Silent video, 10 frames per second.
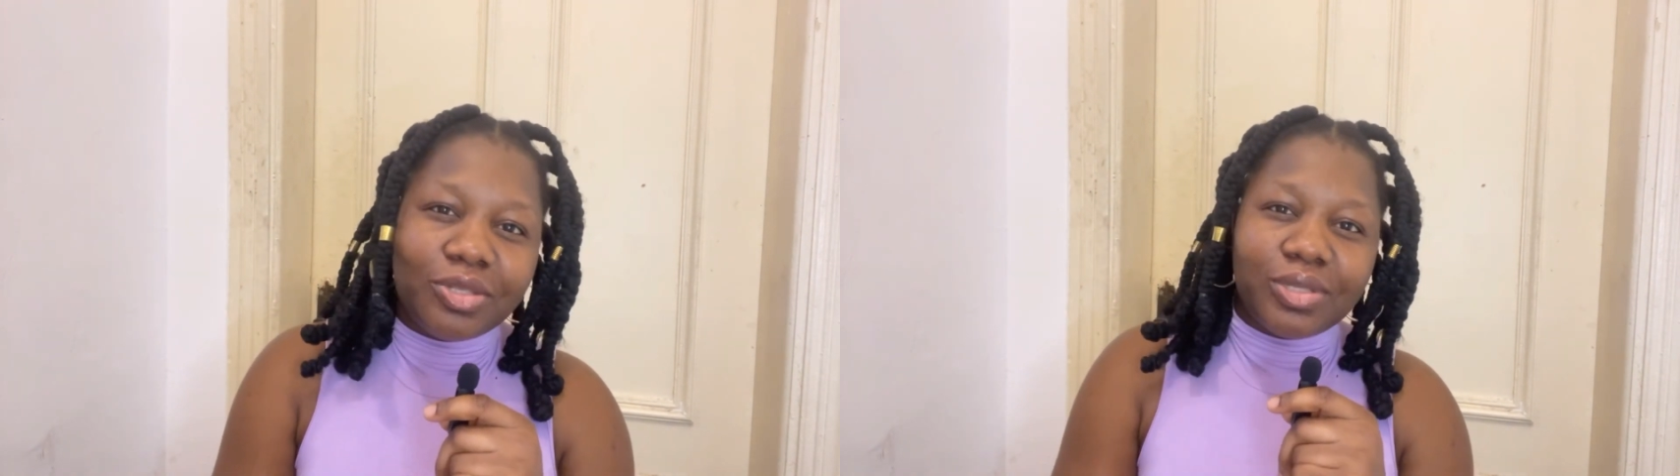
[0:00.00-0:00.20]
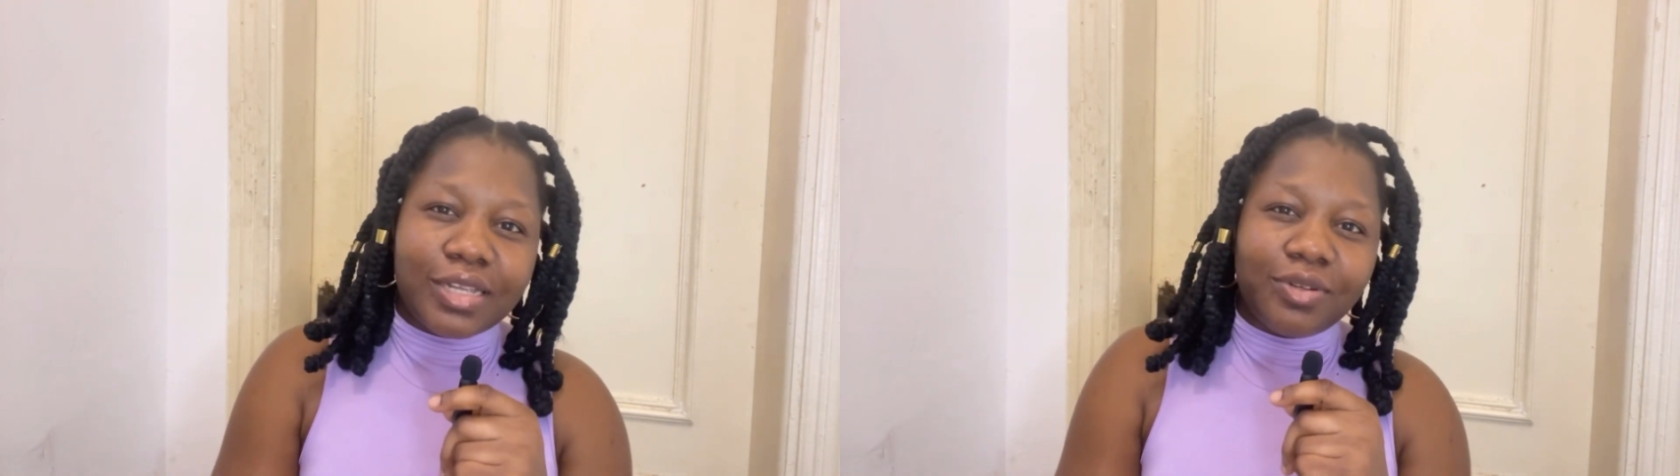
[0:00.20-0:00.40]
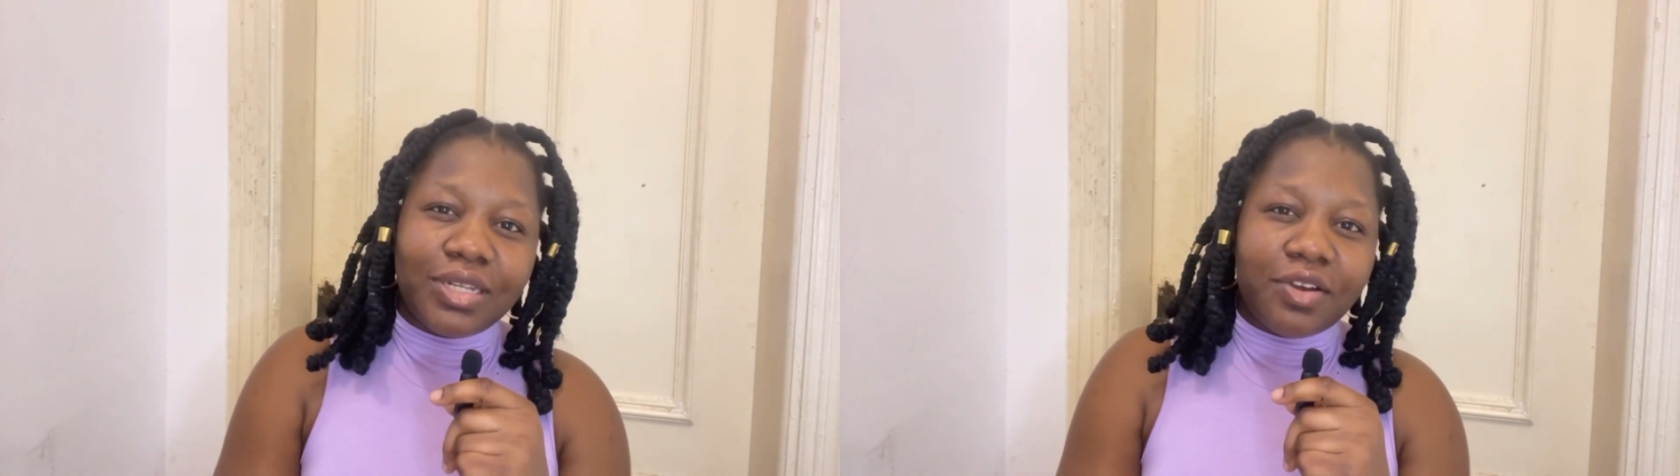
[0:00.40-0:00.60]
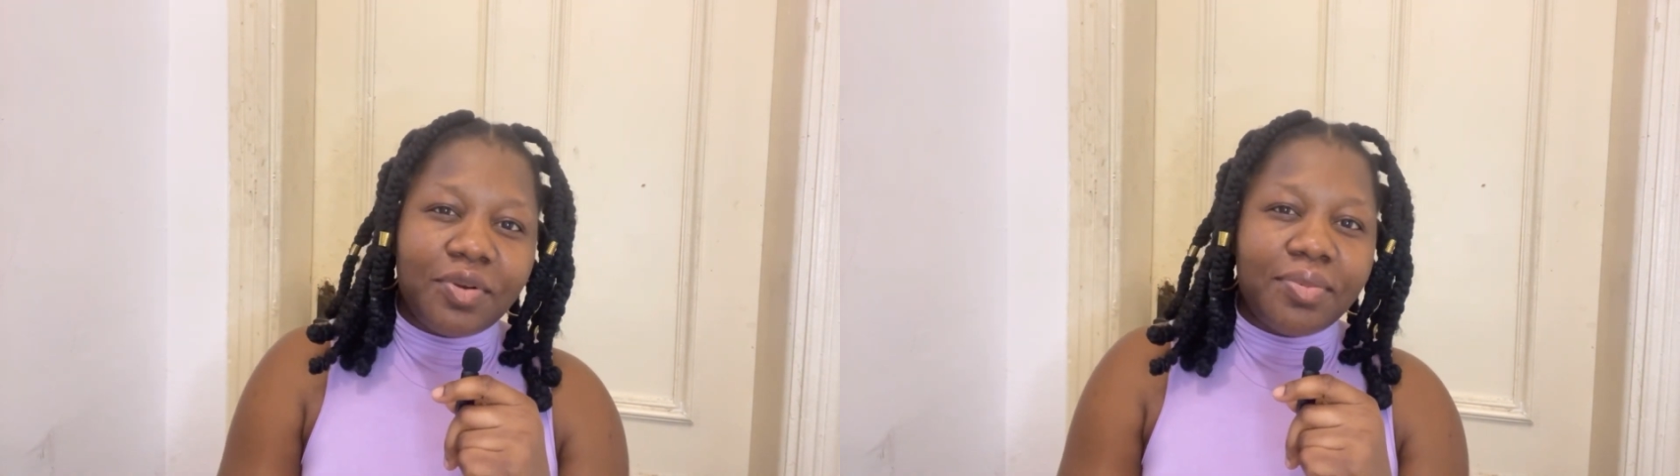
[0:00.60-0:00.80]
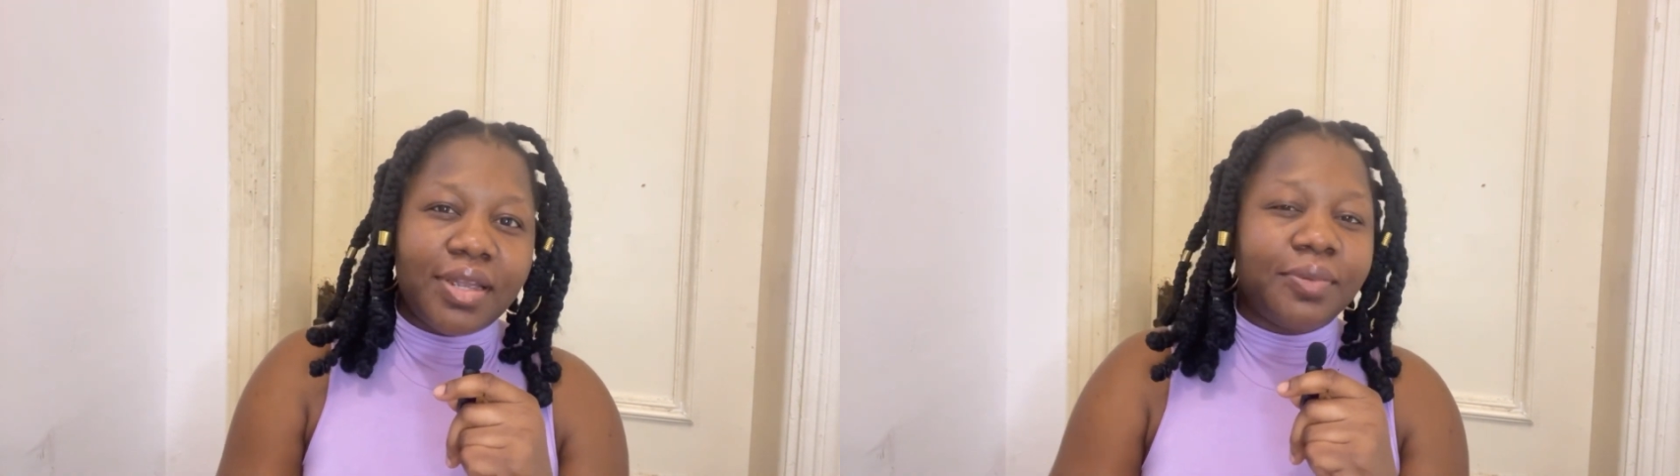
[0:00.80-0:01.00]
to Saudi
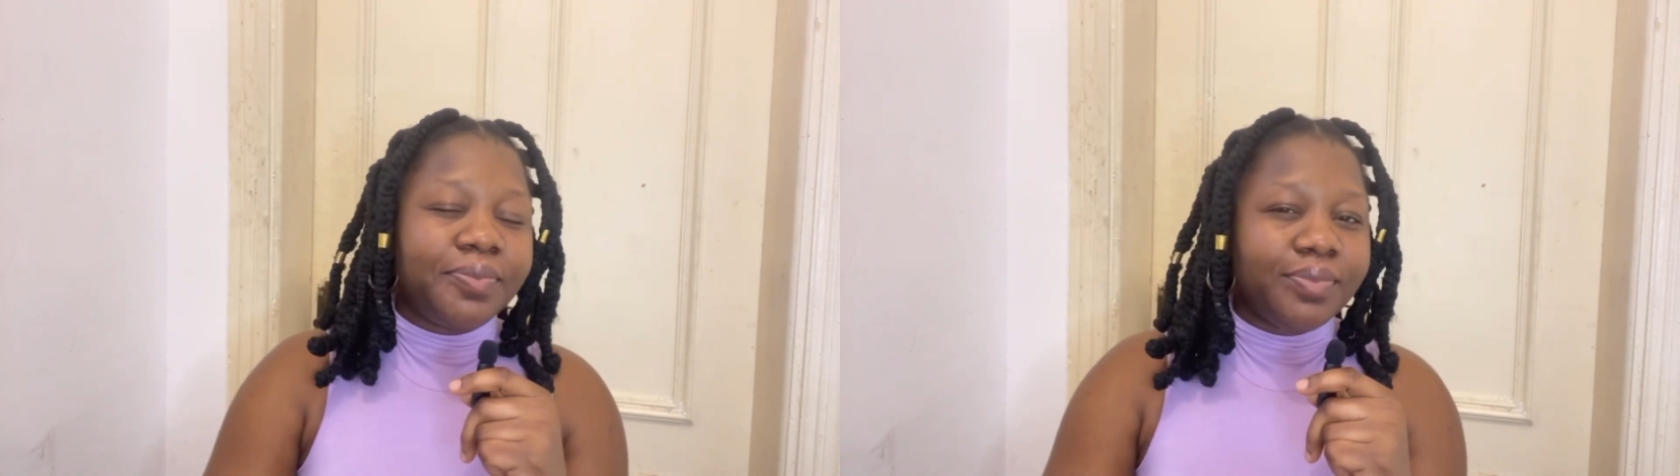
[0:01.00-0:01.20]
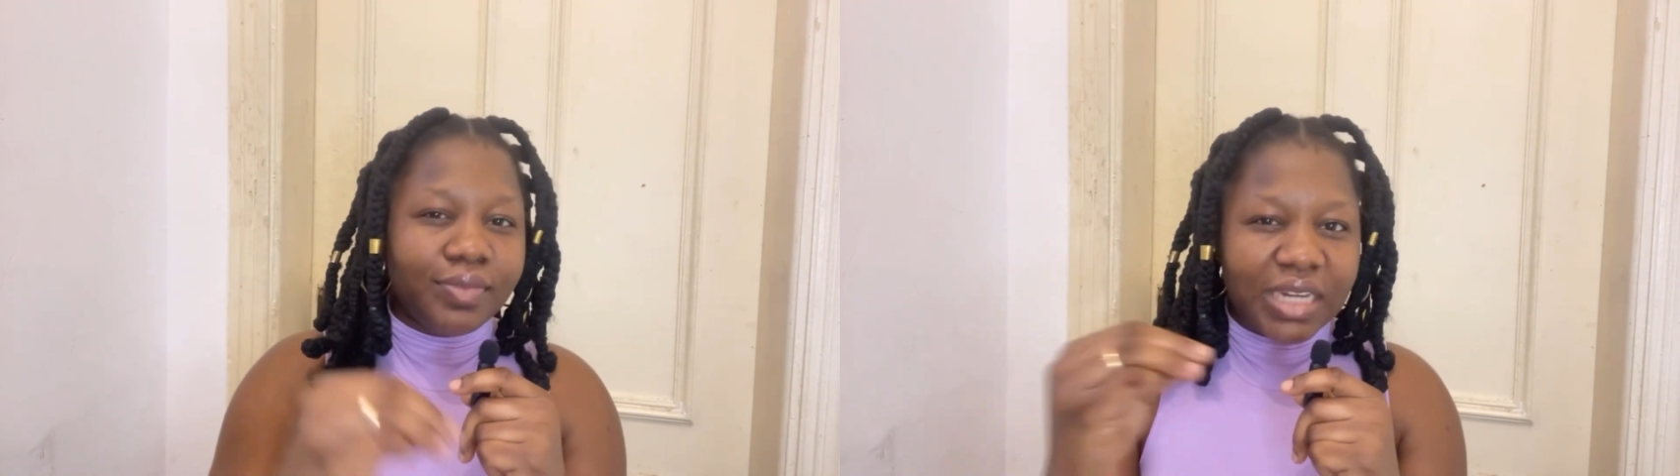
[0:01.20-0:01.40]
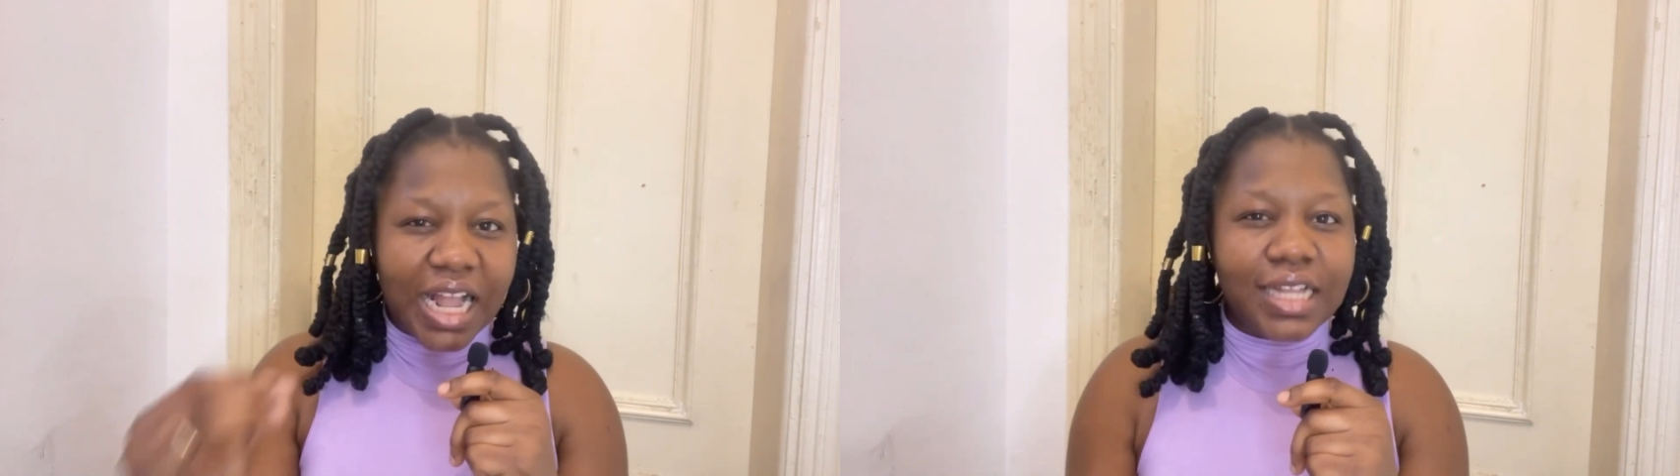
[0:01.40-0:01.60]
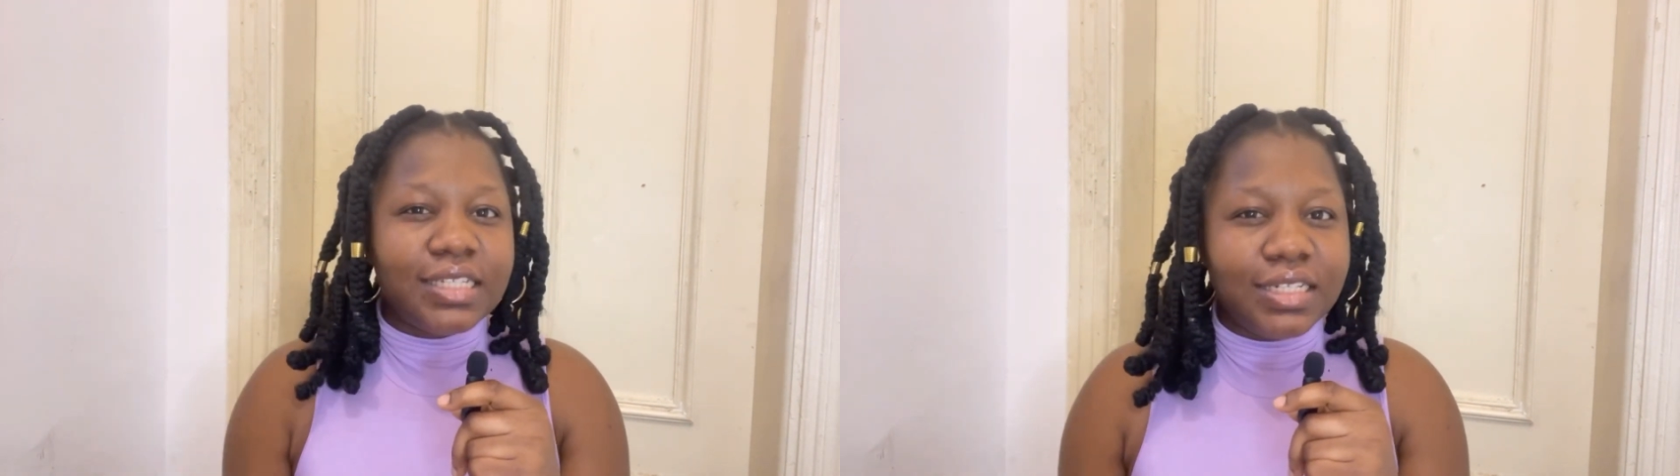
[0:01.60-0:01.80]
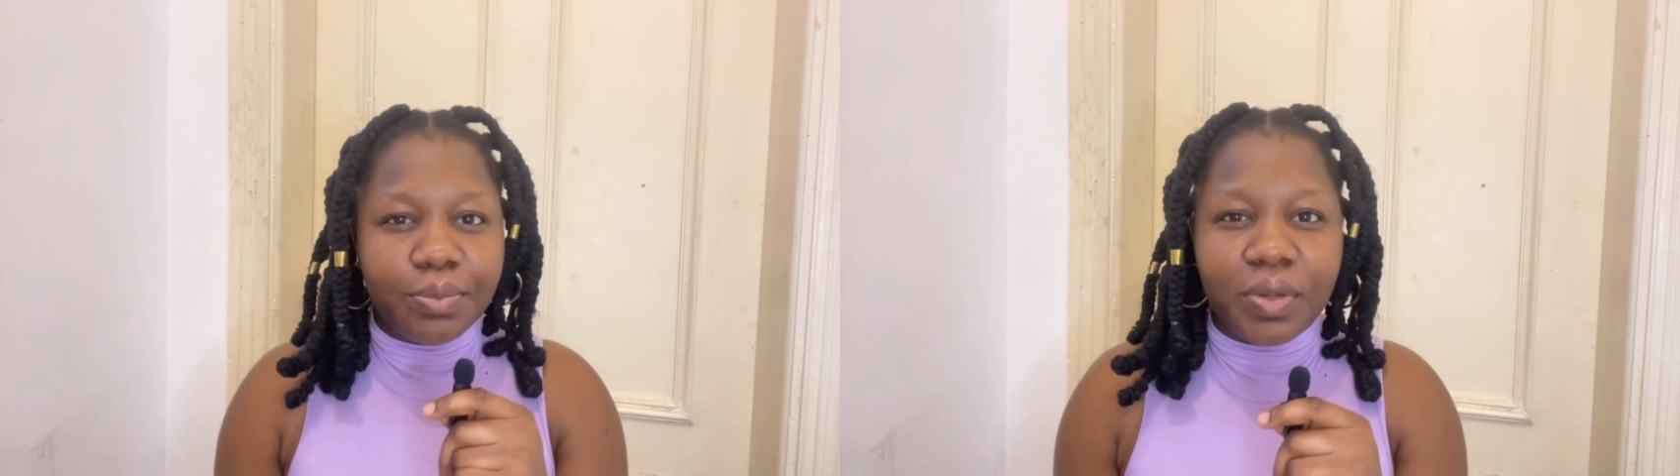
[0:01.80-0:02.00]
Arabia
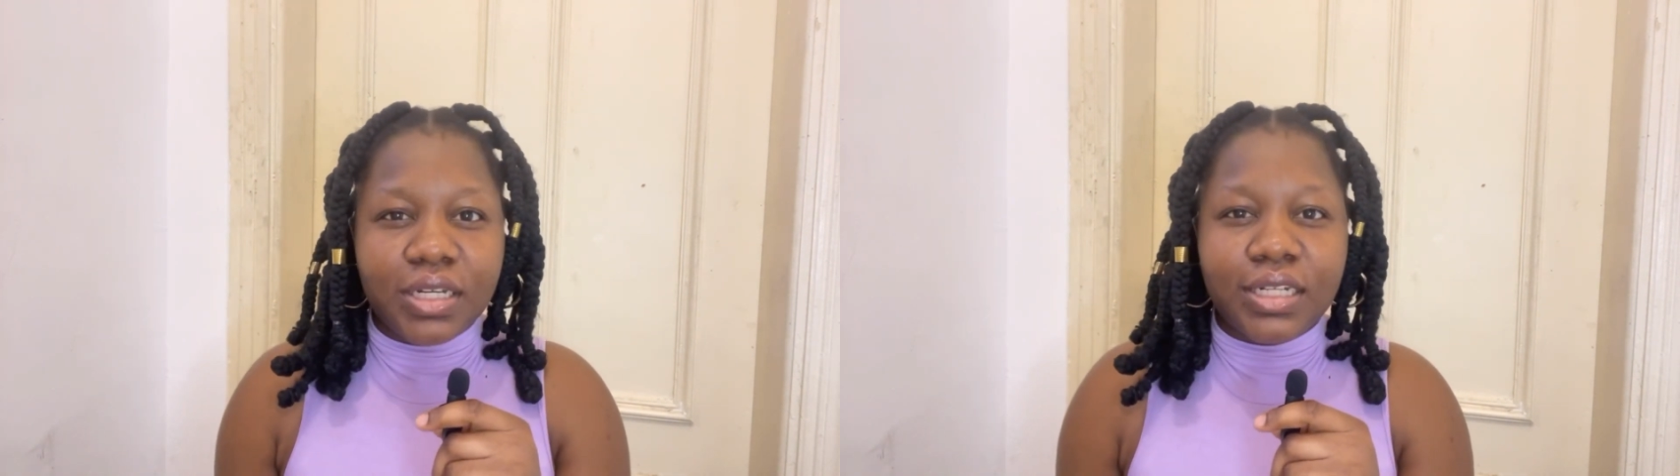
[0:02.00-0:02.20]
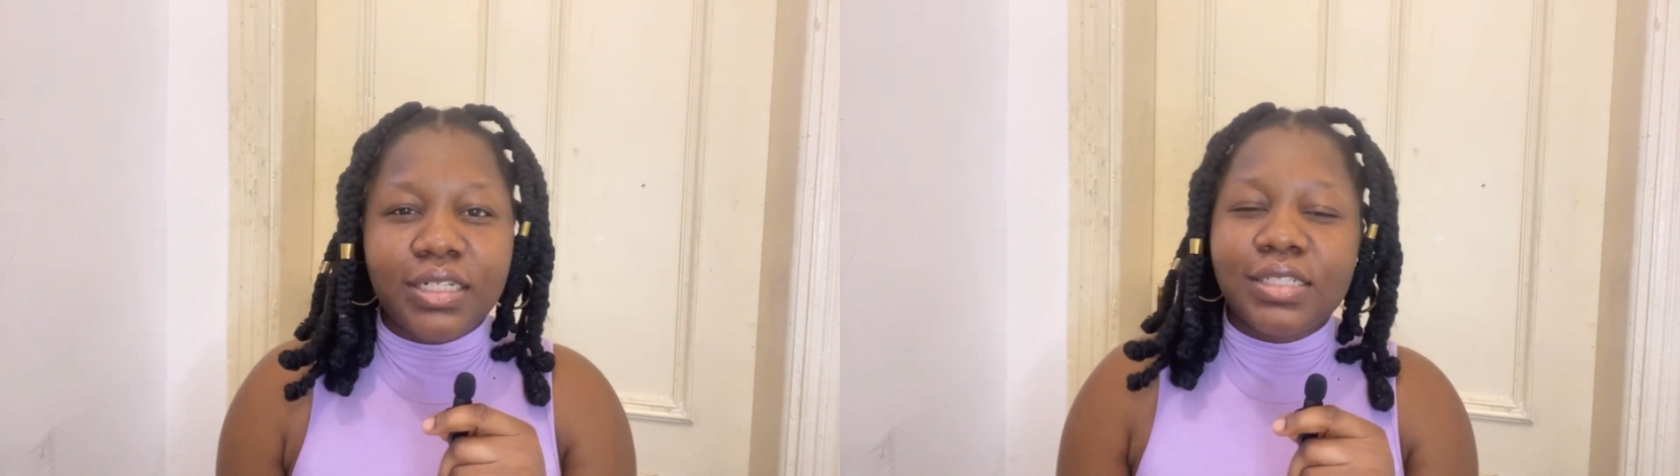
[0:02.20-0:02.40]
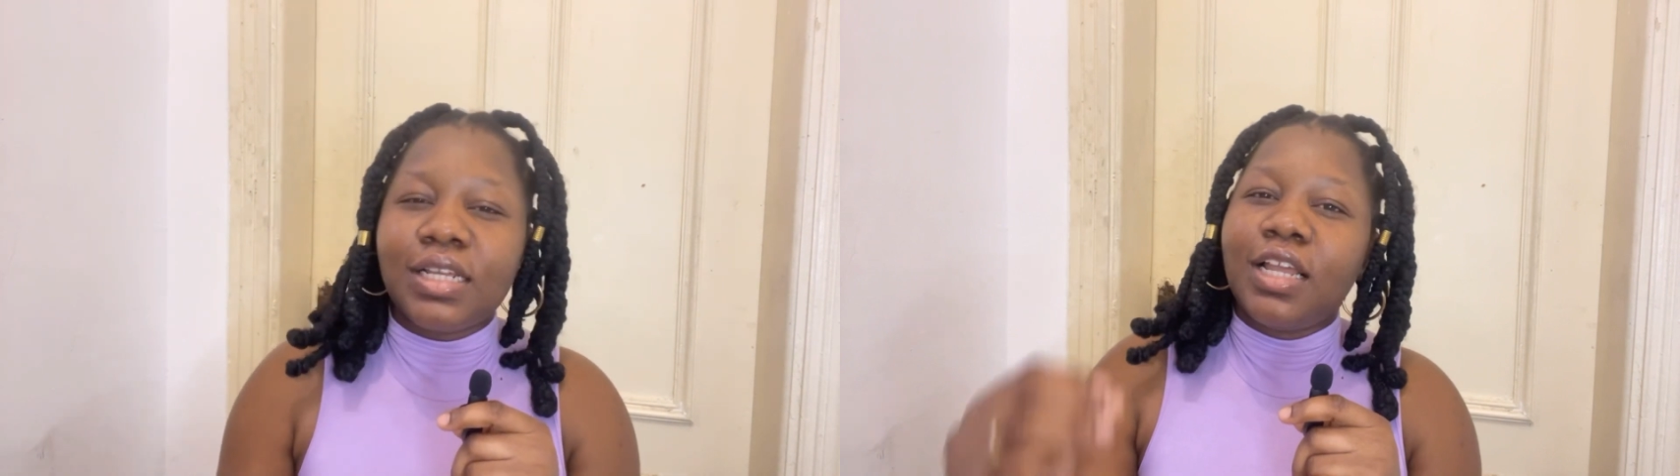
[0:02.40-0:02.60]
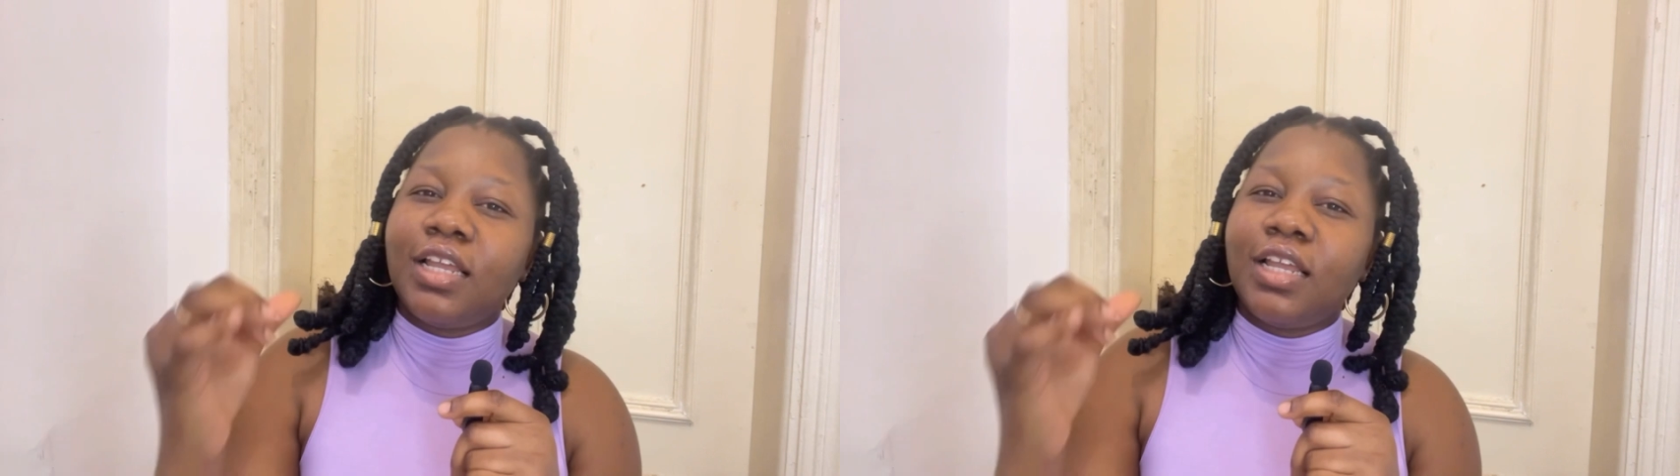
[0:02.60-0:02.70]
as a dependent,